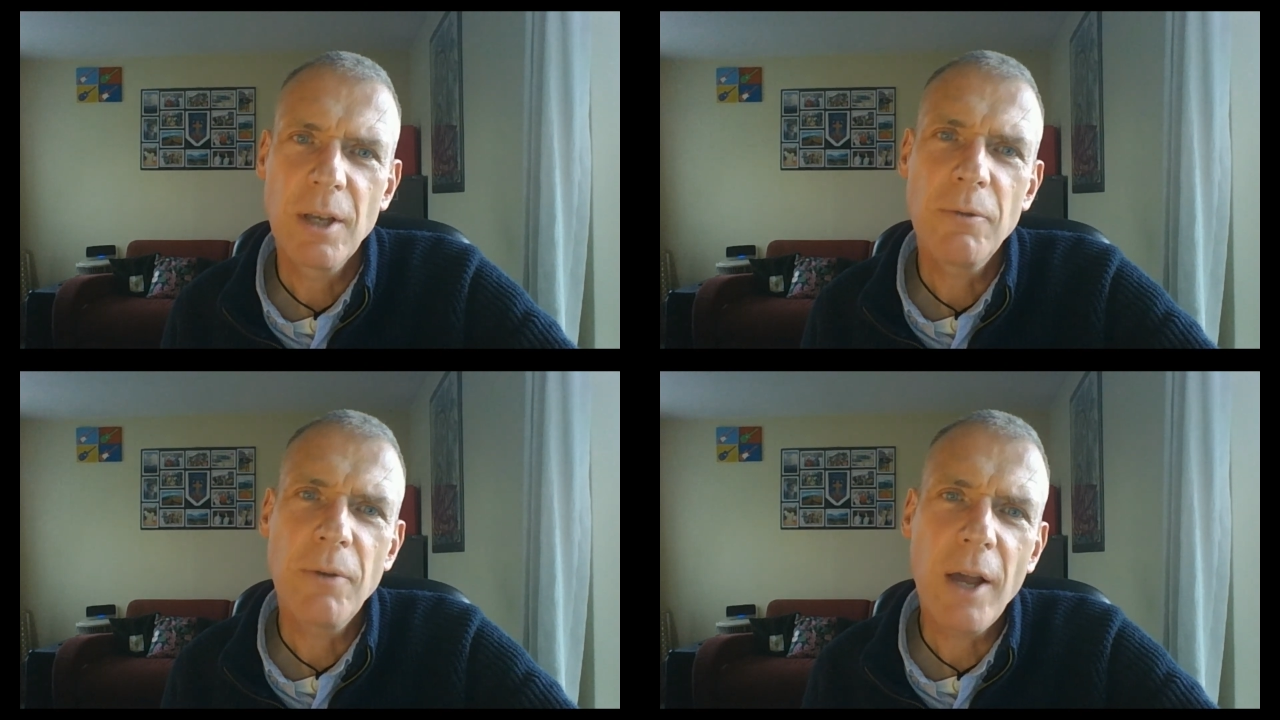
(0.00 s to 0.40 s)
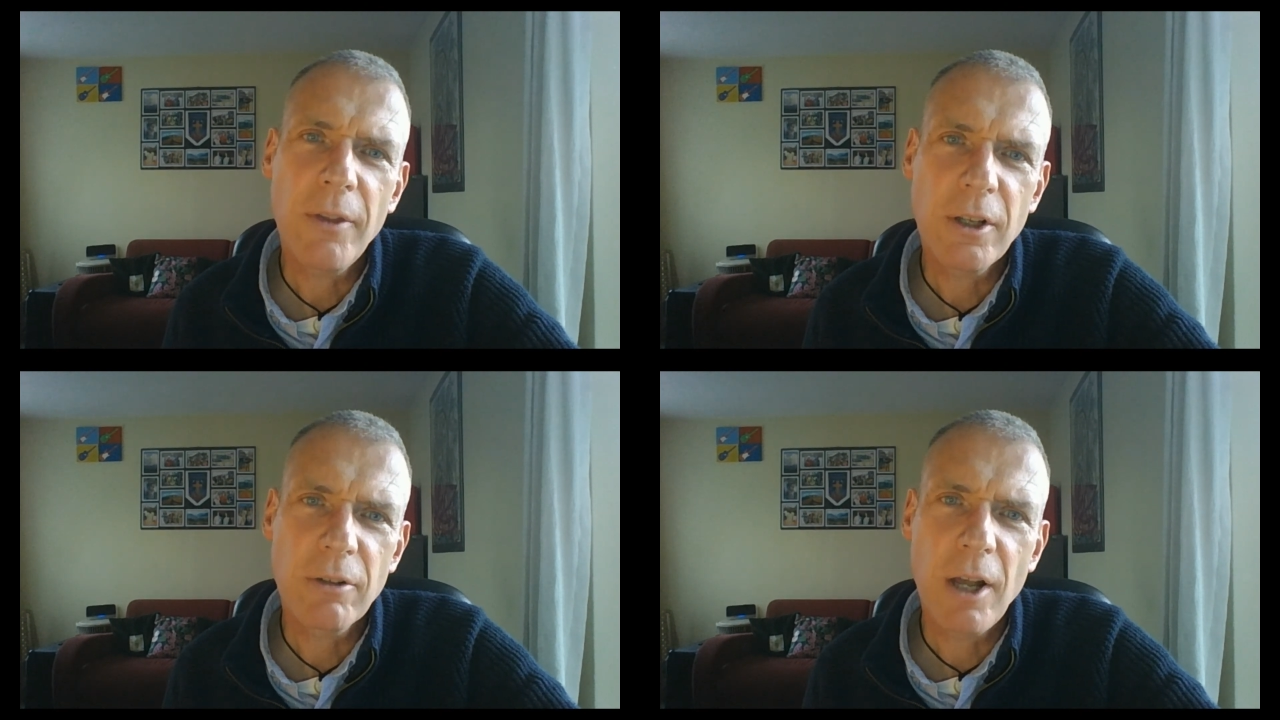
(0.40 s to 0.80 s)

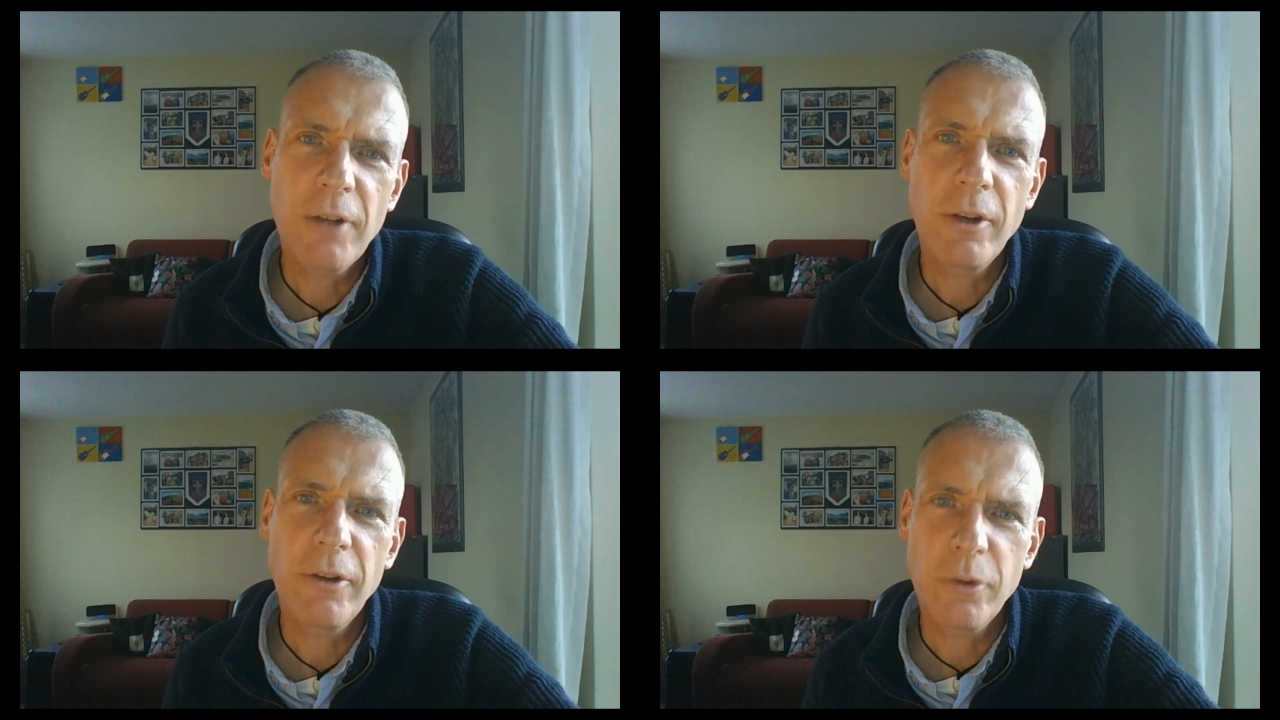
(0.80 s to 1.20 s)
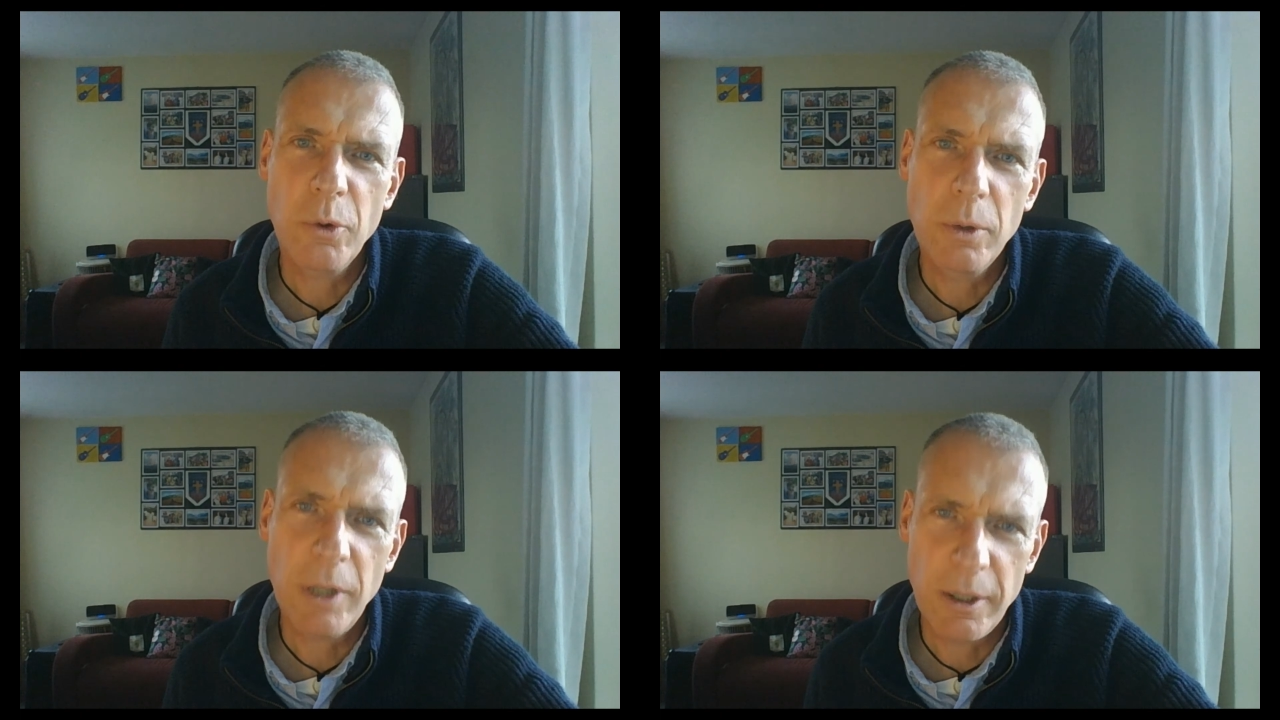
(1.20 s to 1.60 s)
Father, grant us
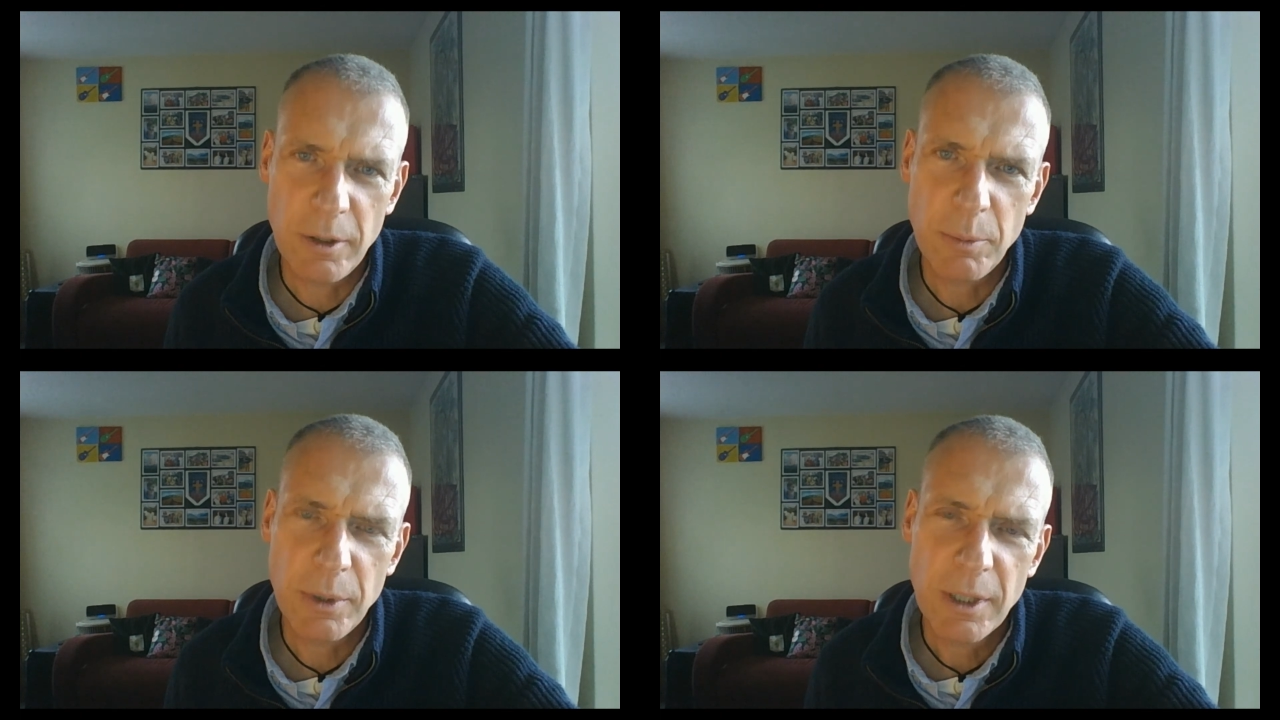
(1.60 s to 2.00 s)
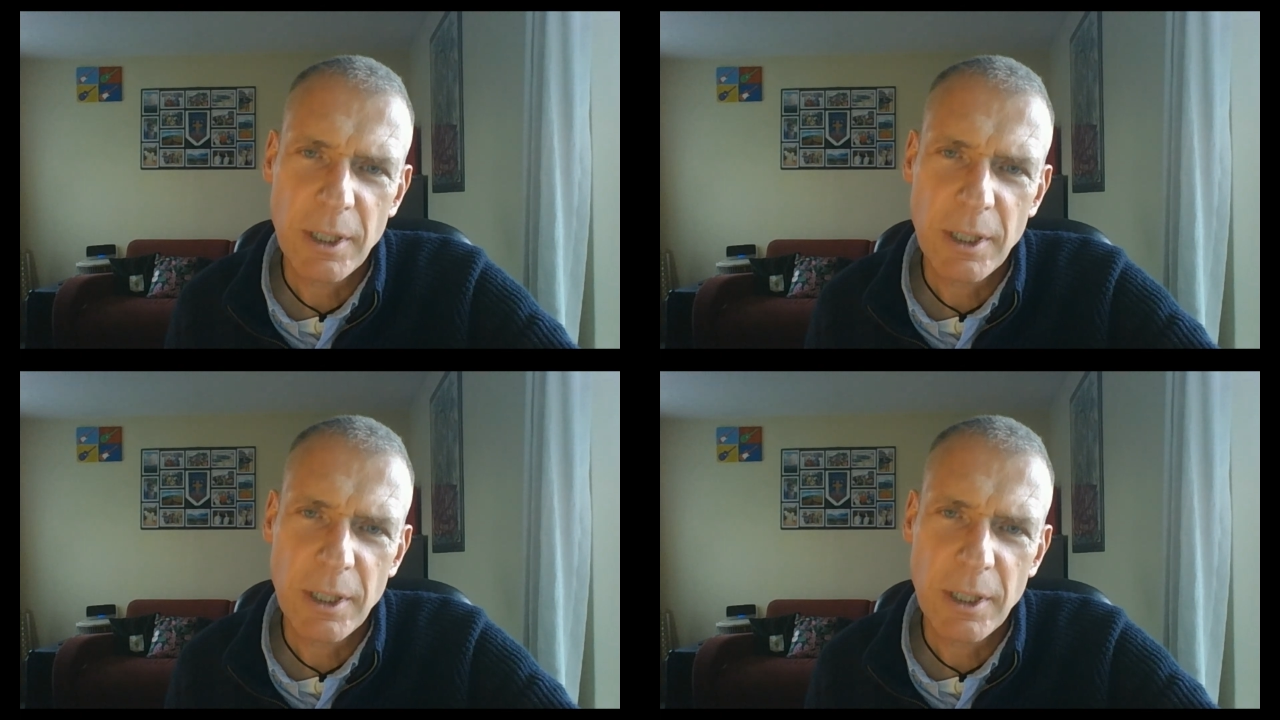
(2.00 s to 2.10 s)
all hope